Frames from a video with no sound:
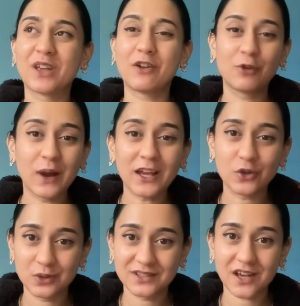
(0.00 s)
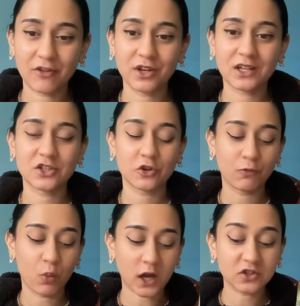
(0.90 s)
I feel like you deserve it.
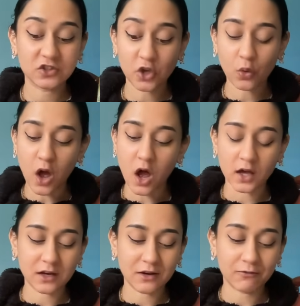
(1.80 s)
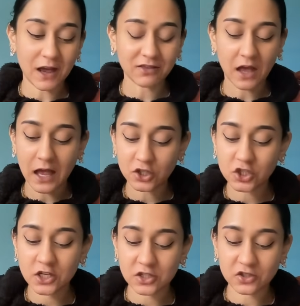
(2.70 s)
You've worked so hard, and in fact, that
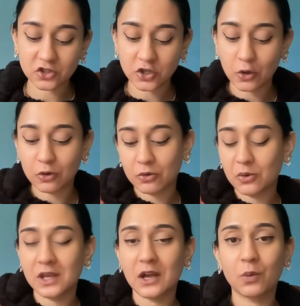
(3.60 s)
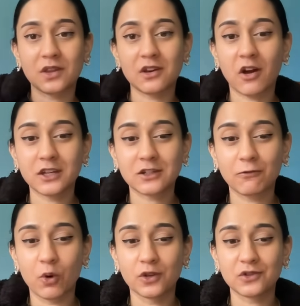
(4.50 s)
actually does show through here with the Knight
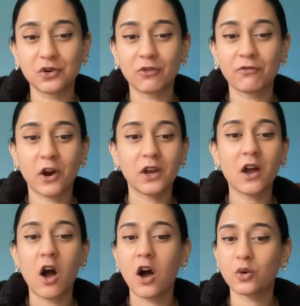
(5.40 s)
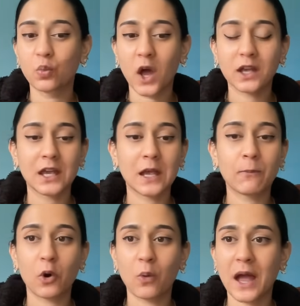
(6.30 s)
of Wands. You're a very hardworking,
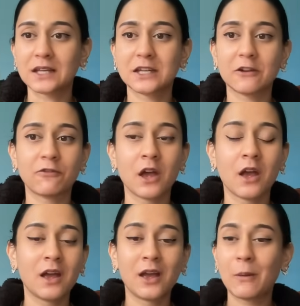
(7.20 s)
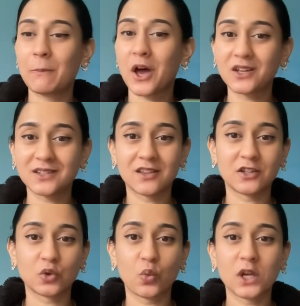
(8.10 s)
proactive person
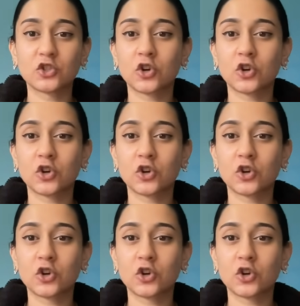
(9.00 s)
that's always